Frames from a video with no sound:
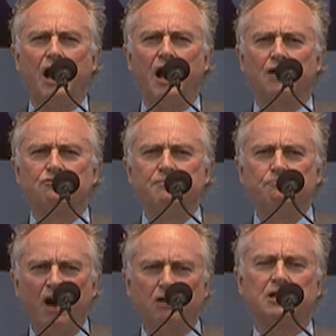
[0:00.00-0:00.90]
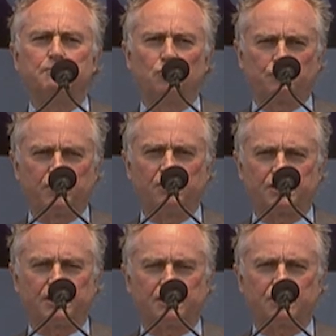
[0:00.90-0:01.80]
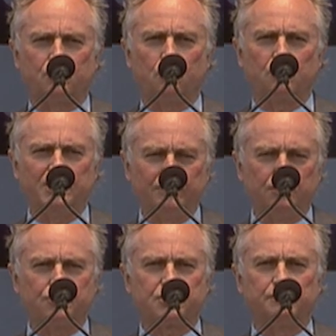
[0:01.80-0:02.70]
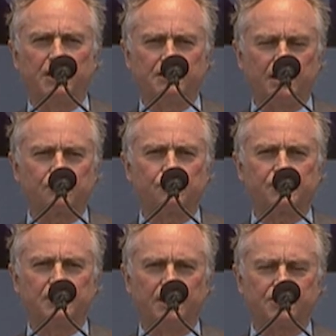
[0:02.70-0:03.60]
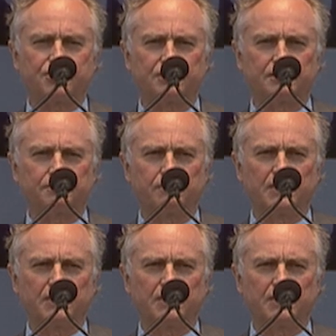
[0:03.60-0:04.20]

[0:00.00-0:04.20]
a remarkable process called evolution by natural selection